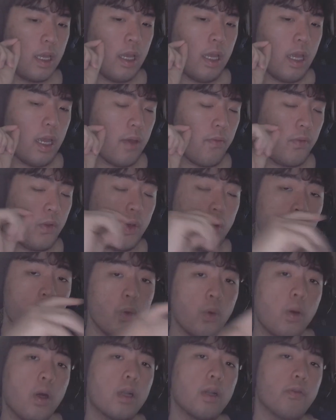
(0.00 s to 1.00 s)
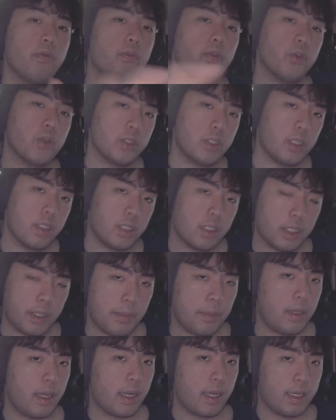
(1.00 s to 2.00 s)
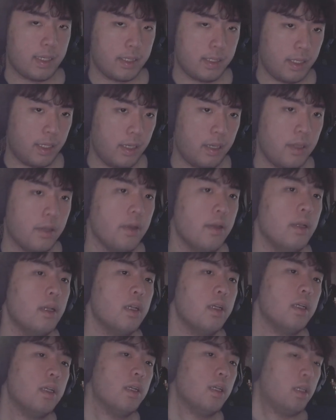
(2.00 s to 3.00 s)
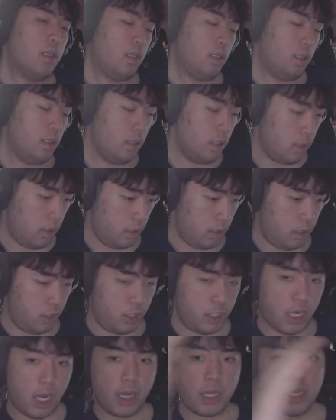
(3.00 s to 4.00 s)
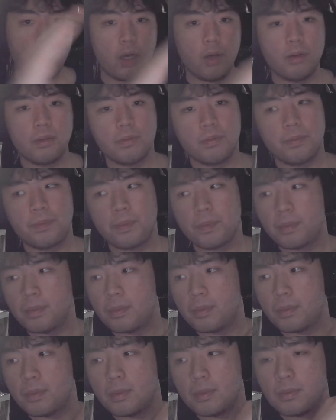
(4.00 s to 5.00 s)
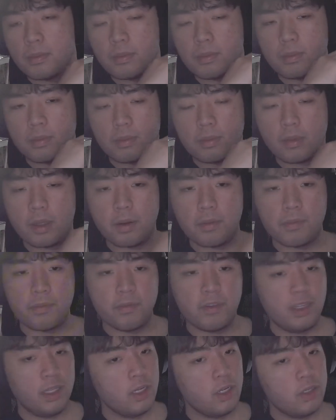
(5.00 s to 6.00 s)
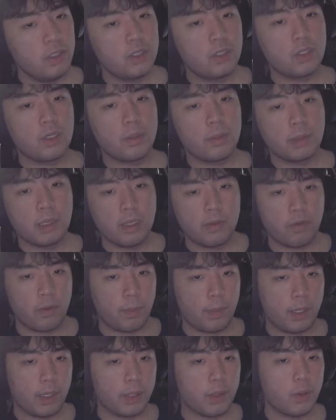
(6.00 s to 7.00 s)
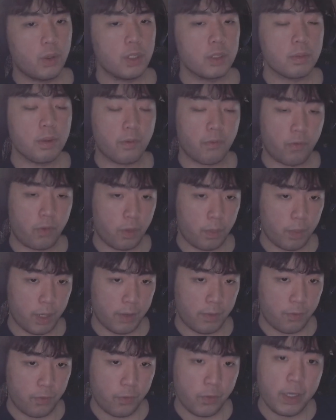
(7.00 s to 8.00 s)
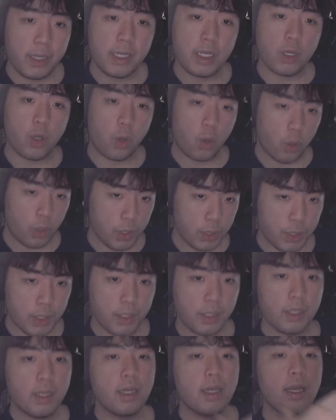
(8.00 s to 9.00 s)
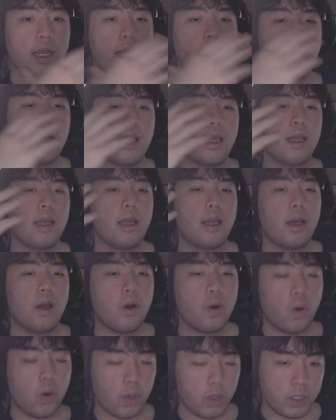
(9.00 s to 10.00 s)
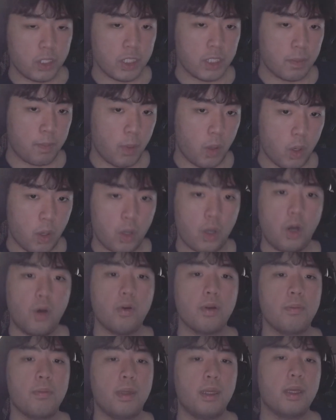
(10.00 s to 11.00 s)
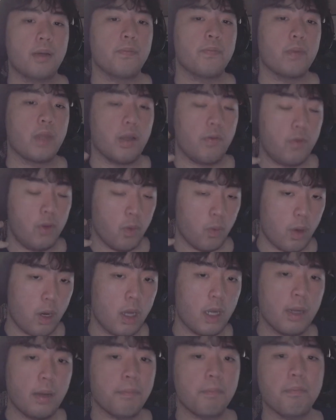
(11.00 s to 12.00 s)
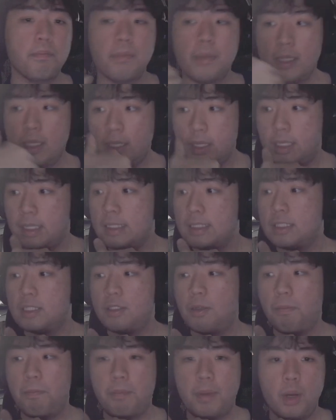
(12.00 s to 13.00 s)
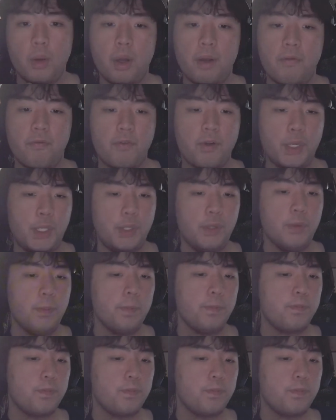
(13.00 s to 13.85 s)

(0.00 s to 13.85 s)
If you do want a full system, like I said, check out the video description for my course, for my free course, or just book a call with me if you want me to build it for you.